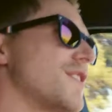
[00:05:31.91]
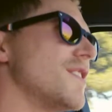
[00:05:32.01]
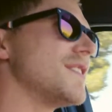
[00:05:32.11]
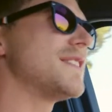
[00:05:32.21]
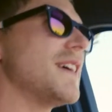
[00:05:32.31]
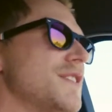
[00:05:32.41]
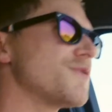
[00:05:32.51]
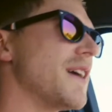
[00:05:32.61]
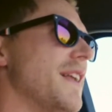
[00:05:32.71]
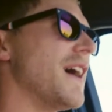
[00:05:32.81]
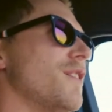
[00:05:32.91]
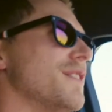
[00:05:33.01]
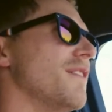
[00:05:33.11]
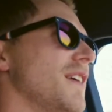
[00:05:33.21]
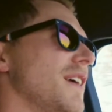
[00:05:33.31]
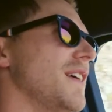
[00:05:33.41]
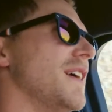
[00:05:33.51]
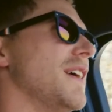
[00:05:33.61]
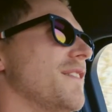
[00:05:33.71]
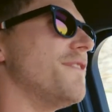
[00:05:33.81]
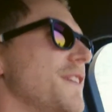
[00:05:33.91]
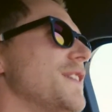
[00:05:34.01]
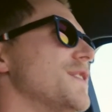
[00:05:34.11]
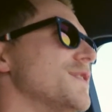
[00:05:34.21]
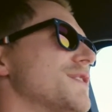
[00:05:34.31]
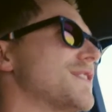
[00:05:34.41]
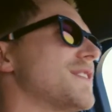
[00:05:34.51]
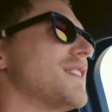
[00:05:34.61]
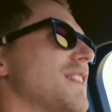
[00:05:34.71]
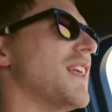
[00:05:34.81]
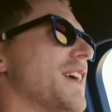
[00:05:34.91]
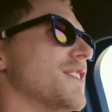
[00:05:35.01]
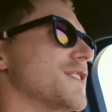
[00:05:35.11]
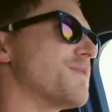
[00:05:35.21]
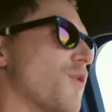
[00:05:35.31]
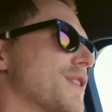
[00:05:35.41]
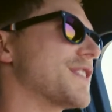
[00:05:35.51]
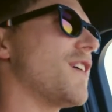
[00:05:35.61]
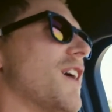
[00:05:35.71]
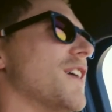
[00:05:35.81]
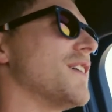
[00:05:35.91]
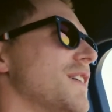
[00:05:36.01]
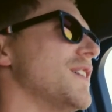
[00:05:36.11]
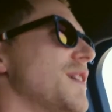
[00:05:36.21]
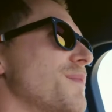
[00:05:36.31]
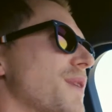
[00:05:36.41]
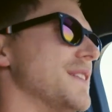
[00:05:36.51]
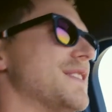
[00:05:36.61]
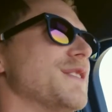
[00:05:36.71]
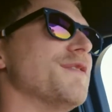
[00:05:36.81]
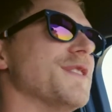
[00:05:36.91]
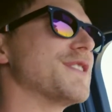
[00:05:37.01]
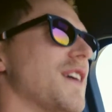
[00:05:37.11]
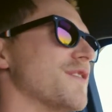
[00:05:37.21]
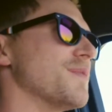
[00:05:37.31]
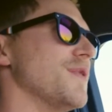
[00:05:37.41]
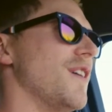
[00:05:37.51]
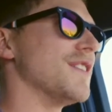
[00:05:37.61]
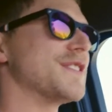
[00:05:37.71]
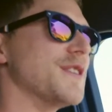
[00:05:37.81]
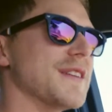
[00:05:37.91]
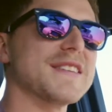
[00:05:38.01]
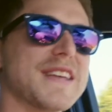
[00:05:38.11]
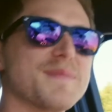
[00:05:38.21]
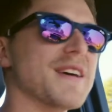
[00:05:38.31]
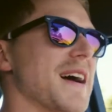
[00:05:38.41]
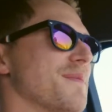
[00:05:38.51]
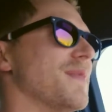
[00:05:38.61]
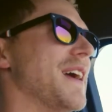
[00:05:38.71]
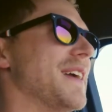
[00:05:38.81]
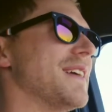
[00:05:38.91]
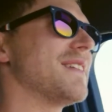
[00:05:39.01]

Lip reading: current settings right now, it feels like a sports car, but it still feels comfortable also at the same time like